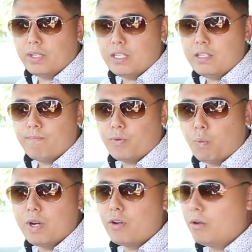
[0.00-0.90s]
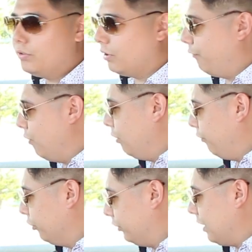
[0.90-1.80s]
the windows,
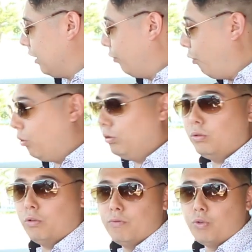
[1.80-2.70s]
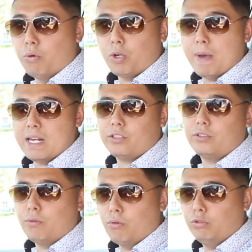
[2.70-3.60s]
firstly they're all automatic,
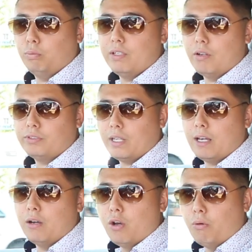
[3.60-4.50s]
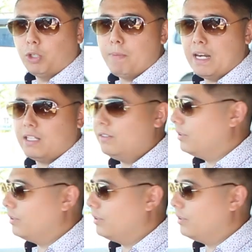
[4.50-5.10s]
so all windows are automatic in